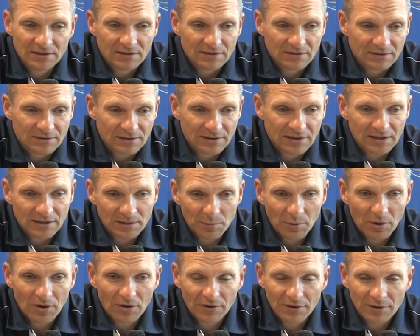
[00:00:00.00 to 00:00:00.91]
Or you get the
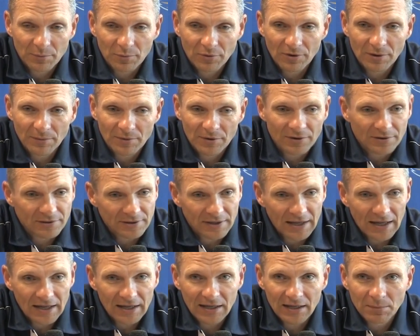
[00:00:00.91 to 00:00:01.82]
ball on the perimeter and
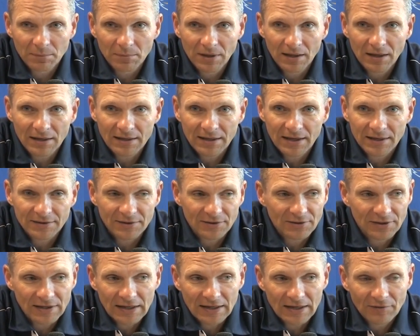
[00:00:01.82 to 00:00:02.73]
can't get a block out there.
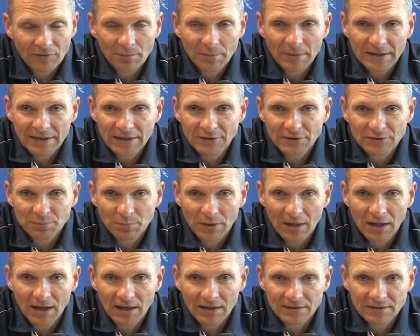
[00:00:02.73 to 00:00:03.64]
You get everybody else
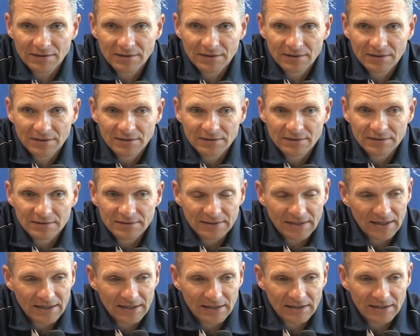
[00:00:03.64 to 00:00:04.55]
blocked and
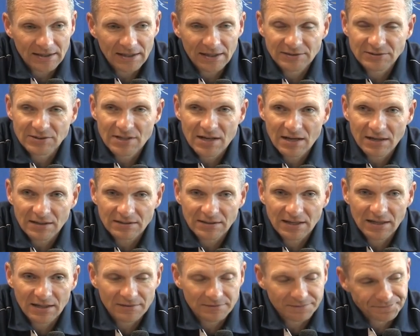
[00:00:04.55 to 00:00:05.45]
can't get the edge knocked
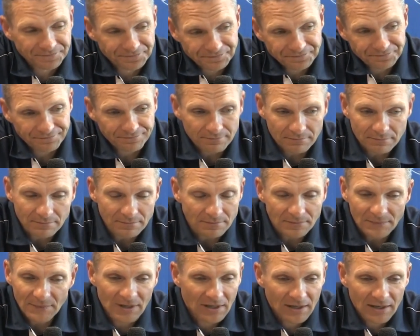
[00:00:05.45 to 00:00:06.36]
down.
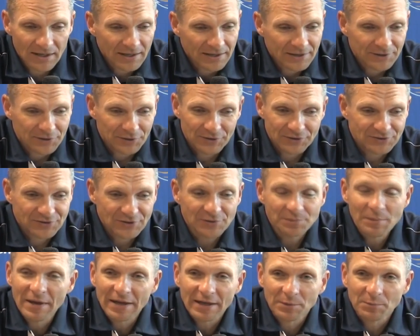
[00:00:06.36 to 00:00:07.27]
It's
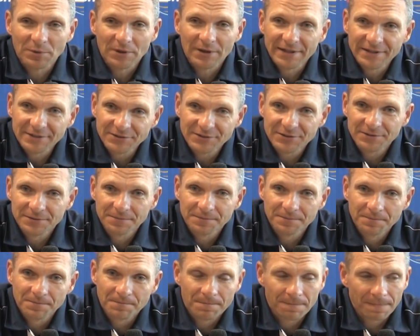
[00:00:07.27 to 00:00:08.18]
just making plays,
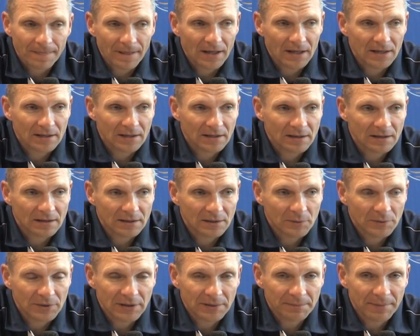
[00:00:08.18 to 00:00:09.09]
and uh,
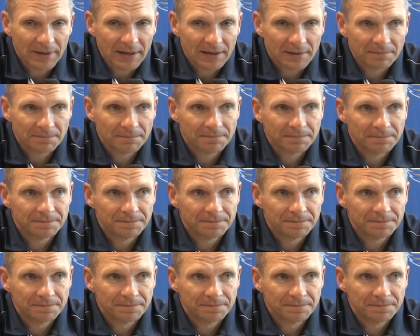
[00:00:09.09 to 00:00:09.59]
and we didn't make them.